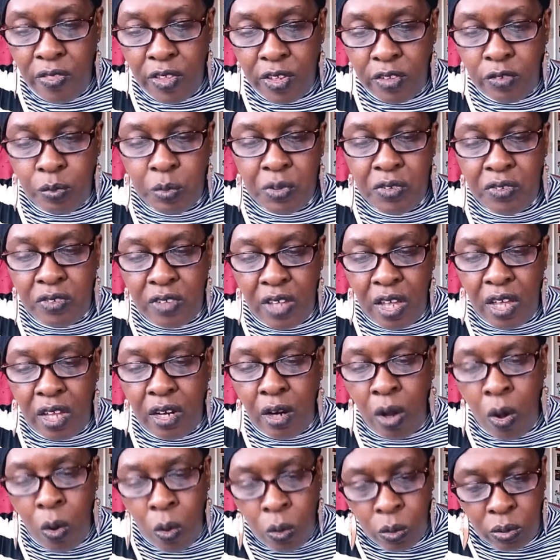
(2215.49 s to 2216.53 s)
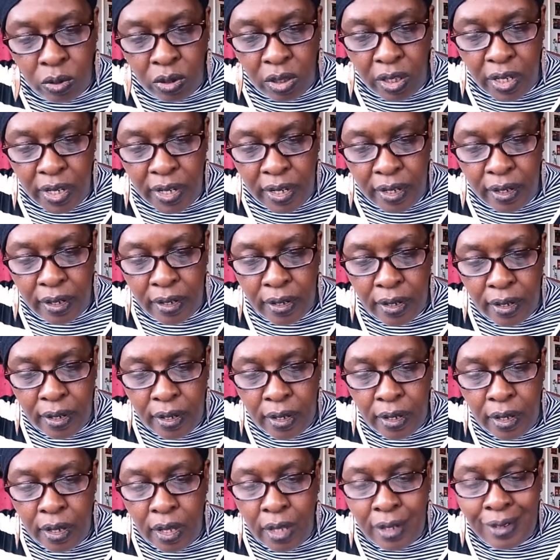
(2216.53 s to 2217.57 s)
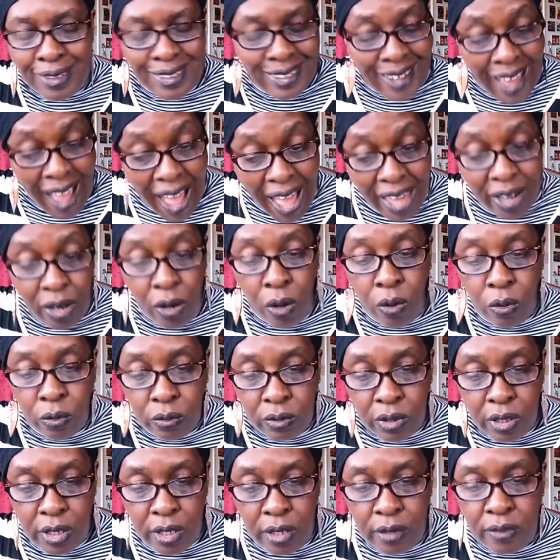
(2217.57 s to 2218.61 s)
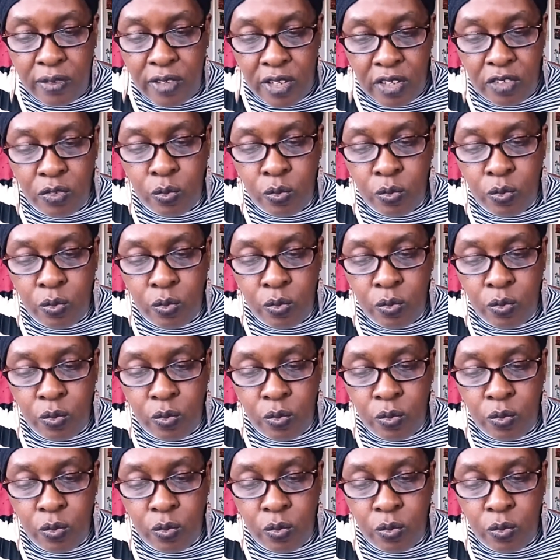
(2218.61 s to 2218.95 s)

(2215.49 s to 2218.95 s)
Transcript: This was done not only